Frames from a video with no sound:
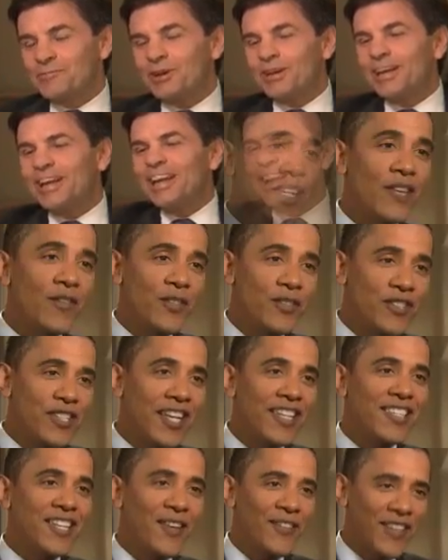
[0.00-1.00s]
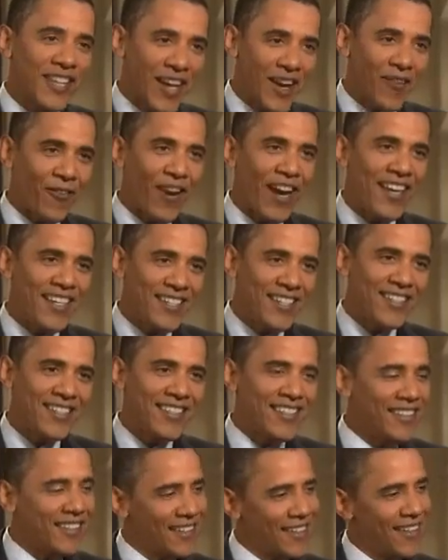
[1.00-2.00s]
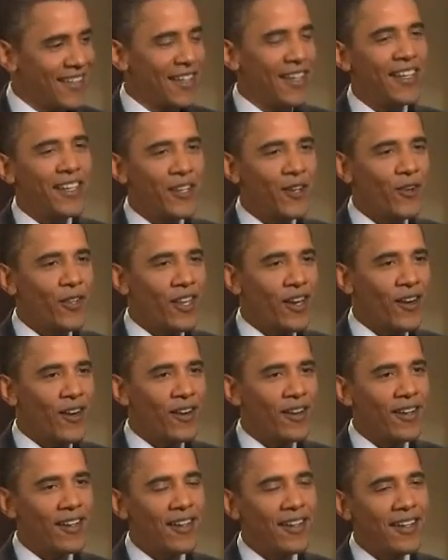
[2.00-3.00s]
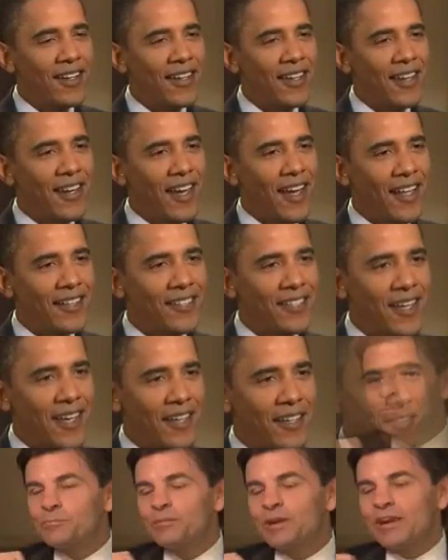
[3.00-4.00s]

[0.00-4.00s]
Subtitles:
But if you say something outrageous, you're there in a hot second.